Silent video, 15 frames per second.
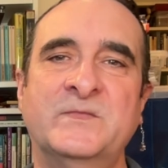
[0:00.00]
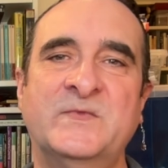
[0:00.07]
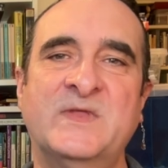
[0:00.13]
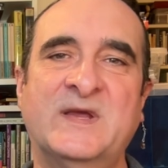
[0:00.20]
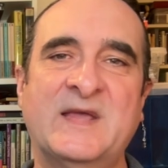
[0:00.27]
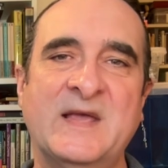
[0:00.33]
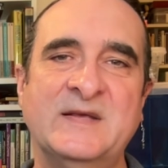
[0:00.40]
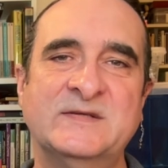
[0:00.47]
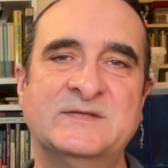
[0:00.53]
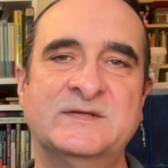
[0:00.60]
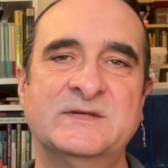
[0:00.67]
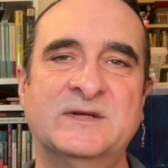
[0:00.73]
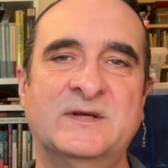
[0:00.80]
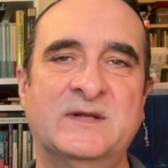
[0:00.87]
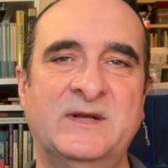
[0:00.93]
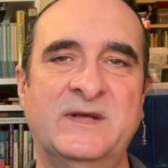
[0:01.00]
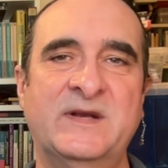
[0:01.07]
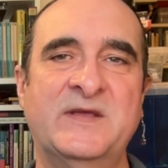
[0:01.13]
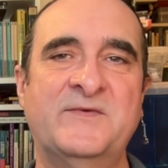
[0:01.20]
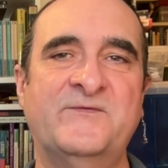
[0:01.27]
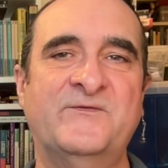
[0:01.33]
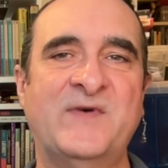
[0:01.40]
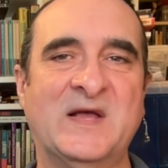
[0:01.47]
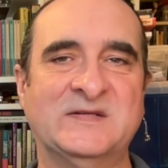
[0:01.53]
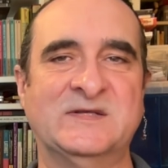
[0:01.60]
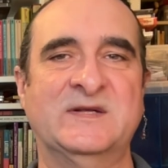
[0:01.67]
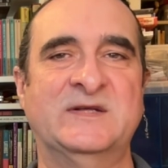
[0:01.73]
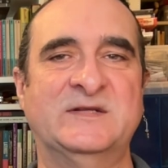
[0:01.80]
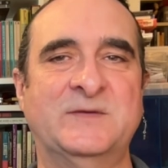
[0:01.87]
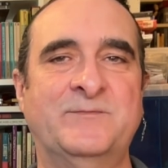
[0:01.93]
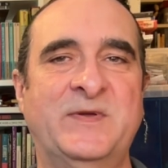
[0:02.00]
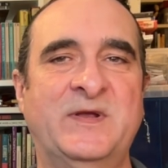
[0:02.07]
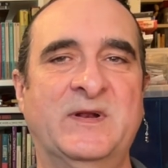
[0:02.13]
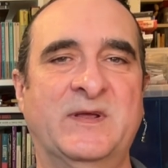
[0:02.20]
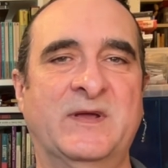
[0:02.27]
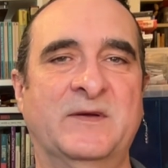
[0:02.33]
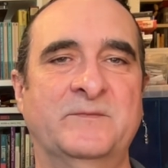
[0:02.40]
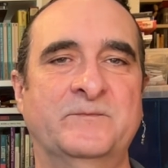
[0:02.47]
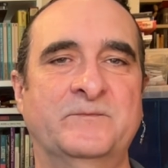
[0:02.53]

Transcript: The case clearly fascinated Piglia,